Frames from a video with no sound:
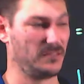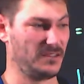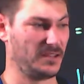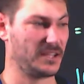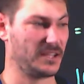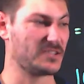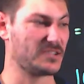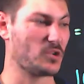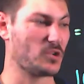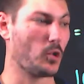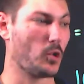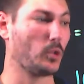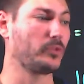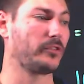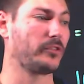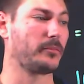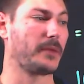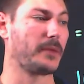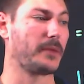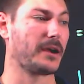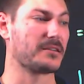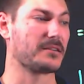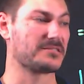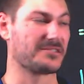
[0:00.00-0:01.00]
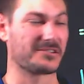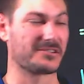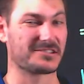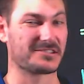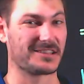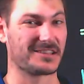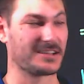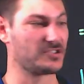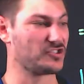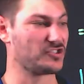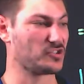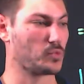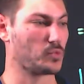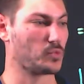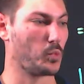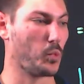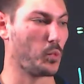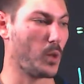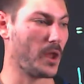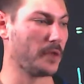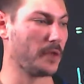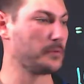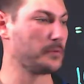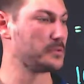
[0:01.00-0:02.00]
it's all to the power of 0, so that's just
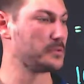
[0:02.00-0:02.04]
1